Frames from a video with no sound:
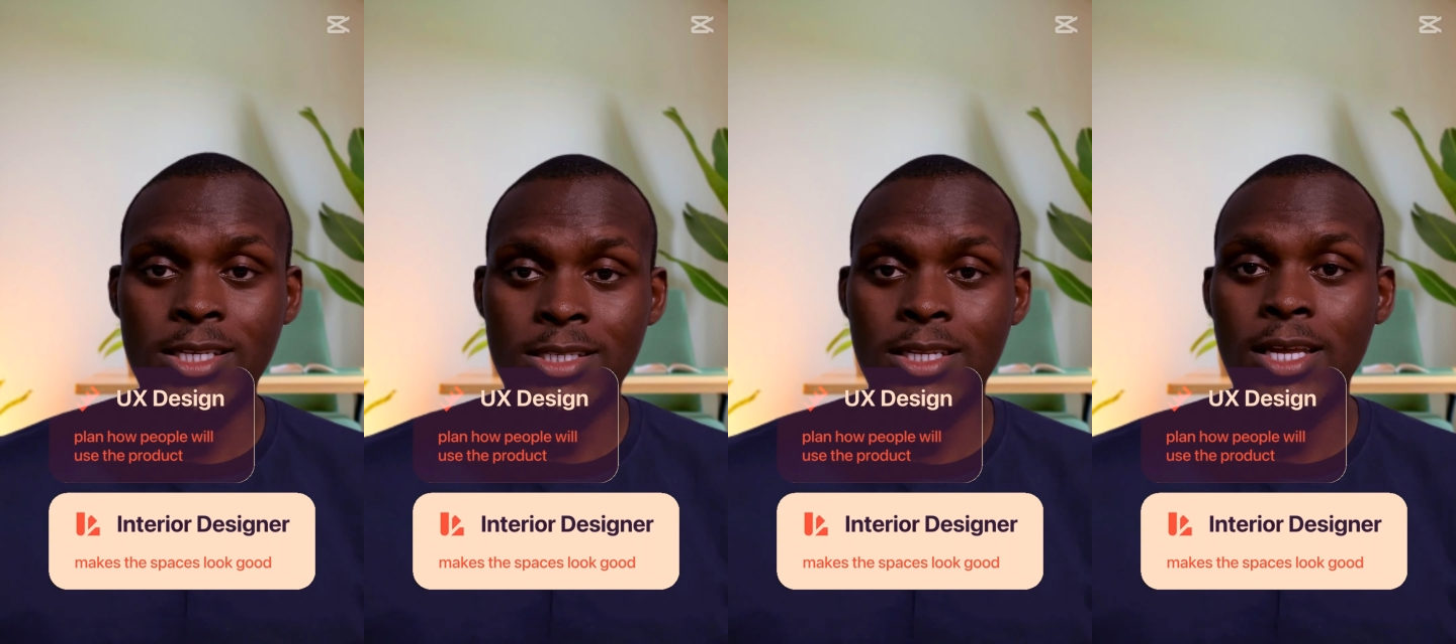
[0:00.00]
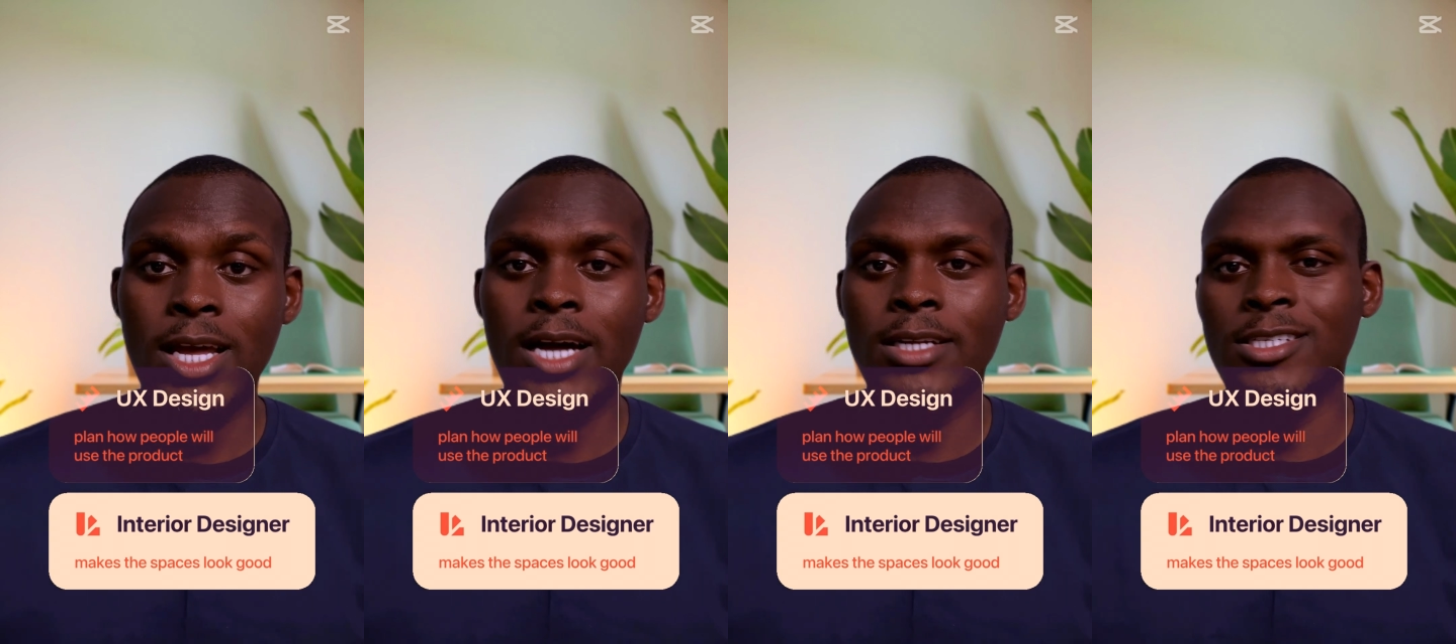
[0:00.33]

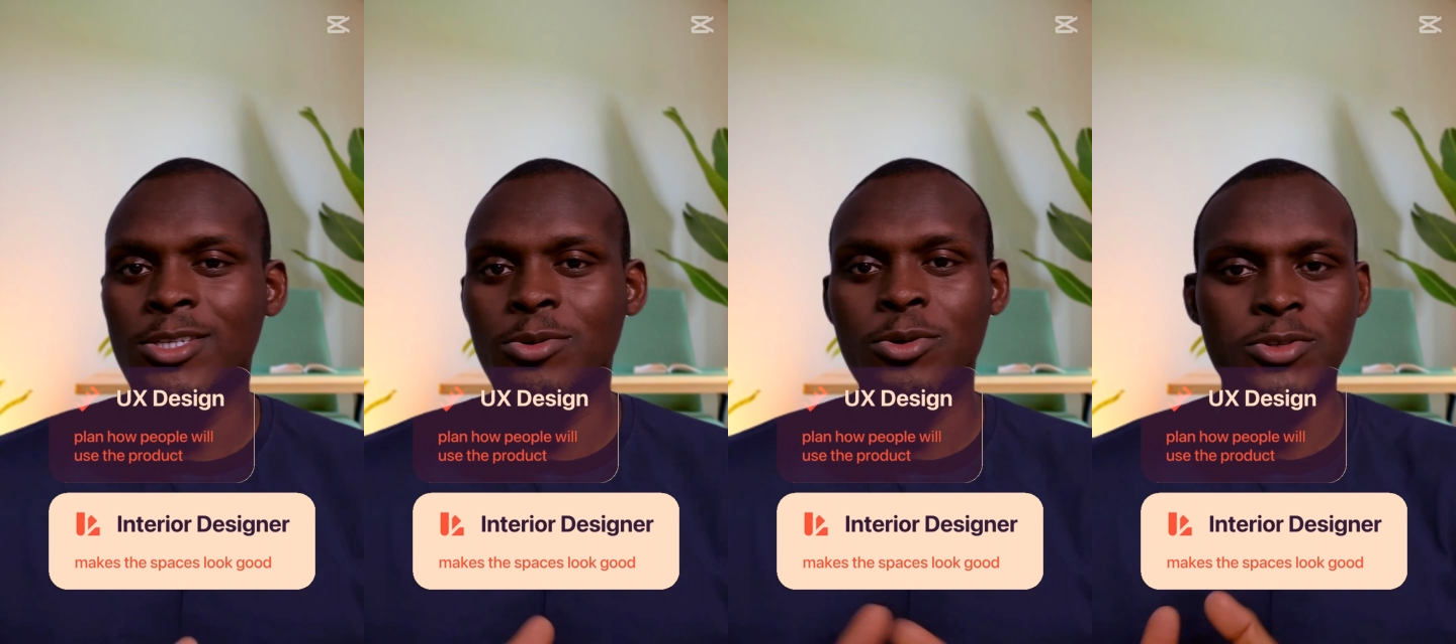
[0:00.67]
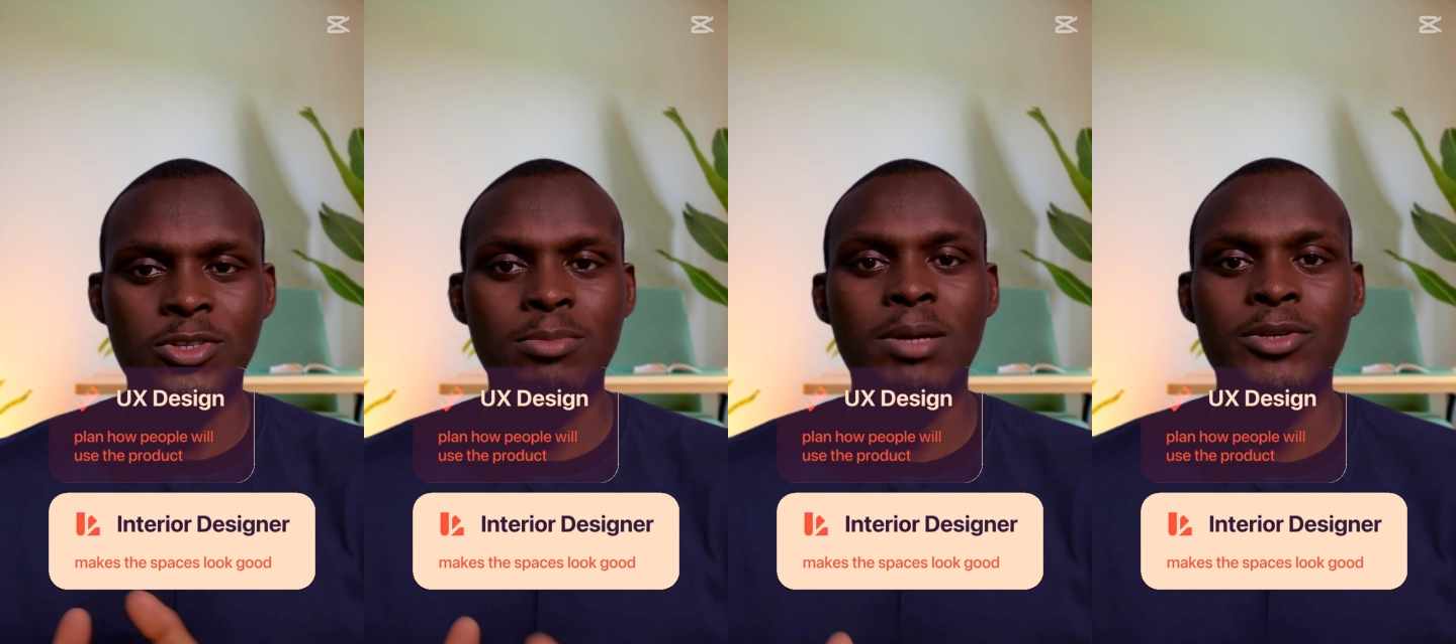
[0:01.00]
easily add new
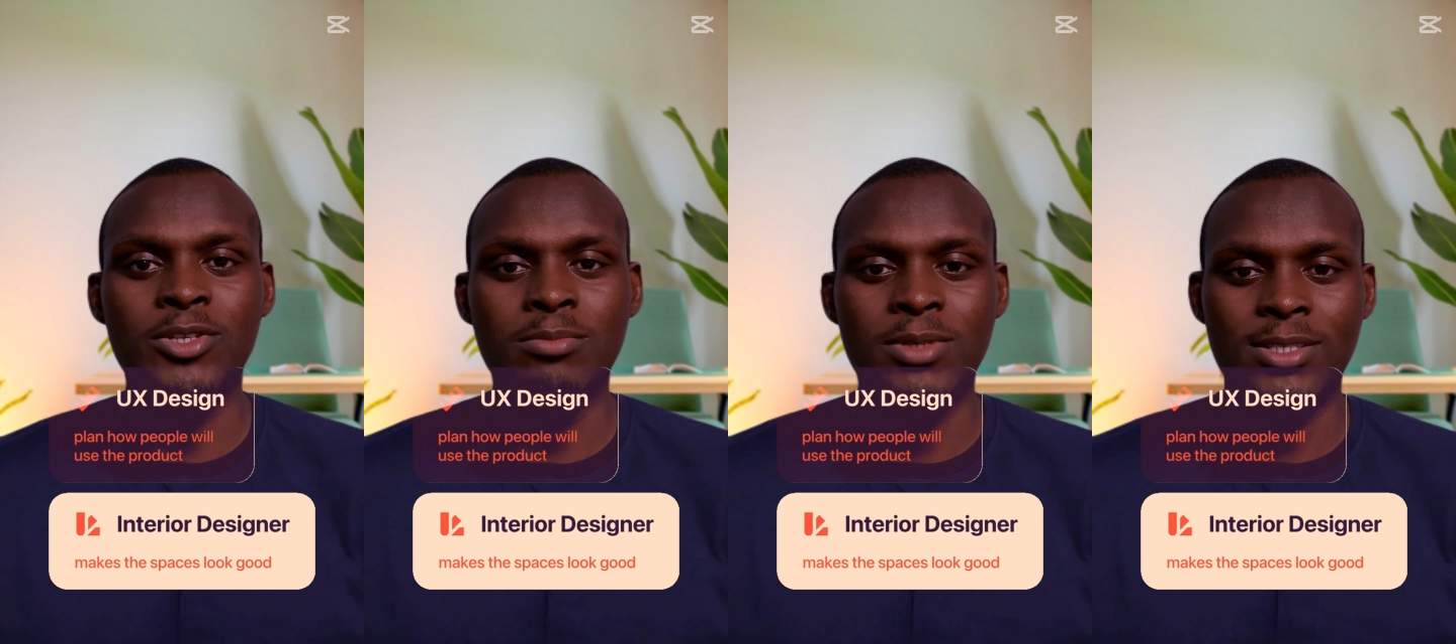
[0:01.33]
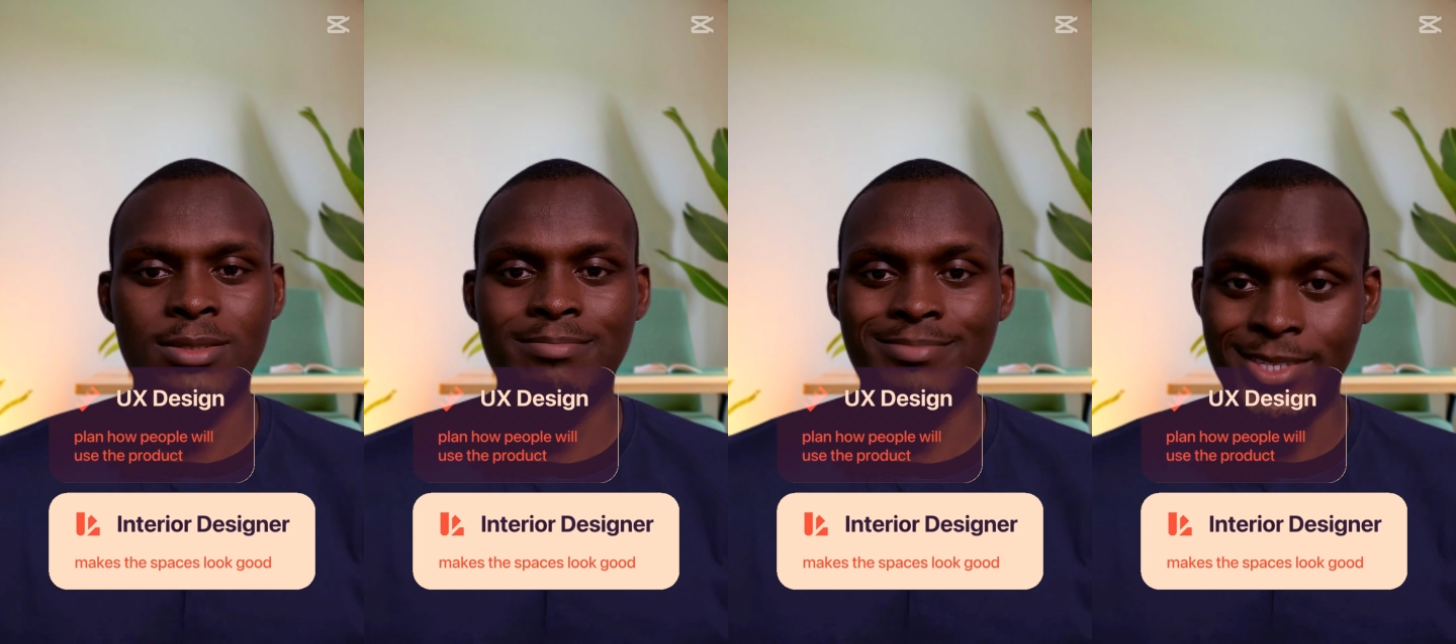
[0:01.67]
customer
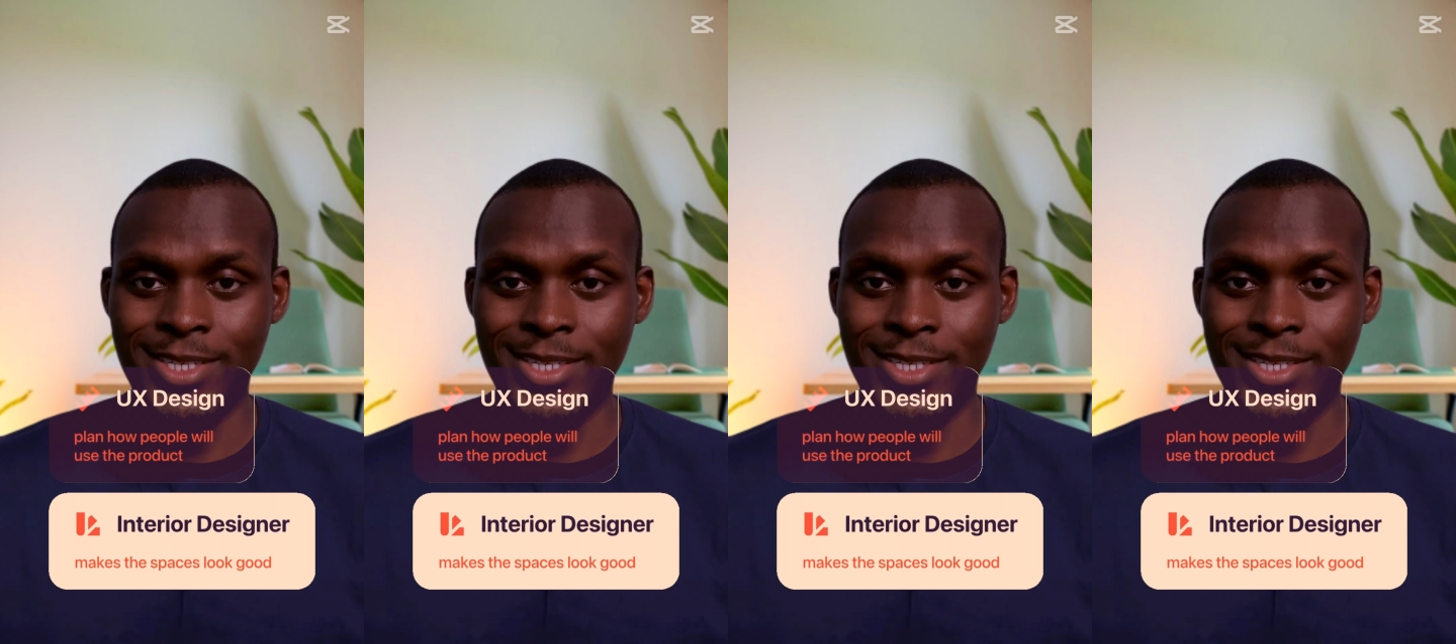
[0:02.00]
measurements